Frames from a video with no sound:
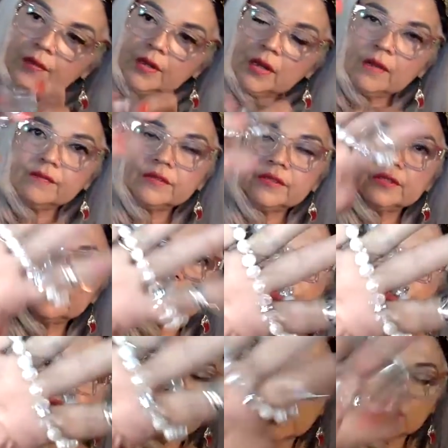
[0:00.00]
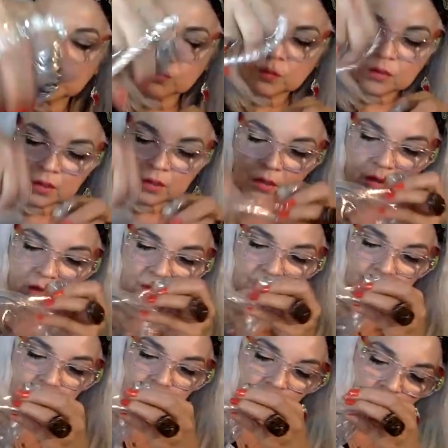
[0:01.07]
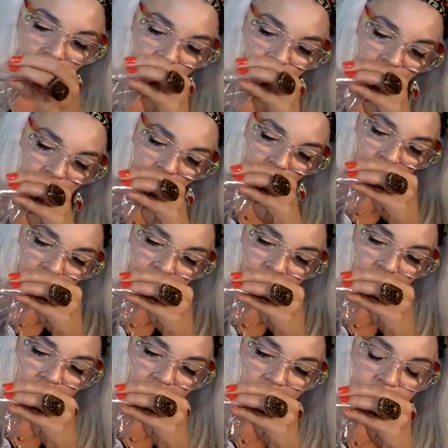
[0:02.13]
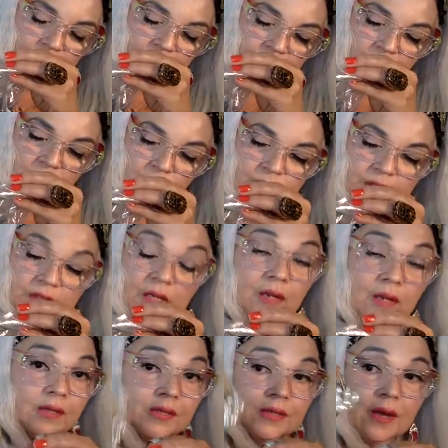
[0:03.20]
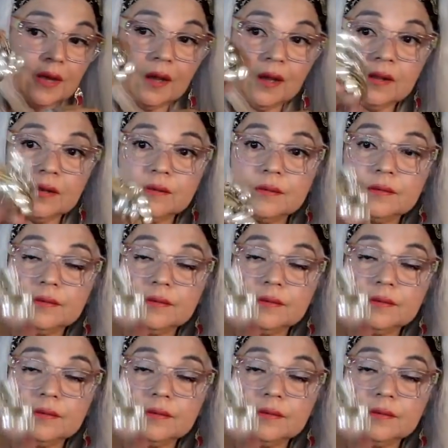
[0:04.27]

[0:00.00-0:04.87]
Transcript: And then I have this little stretch one. And then I've seen them in Stella and Dot.